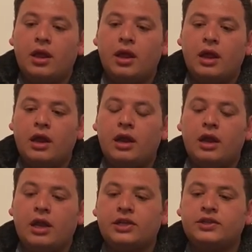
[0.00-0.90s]
And
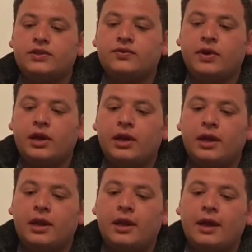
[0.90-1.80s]
each string
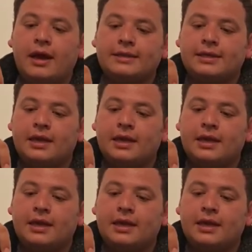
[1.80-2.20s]
has a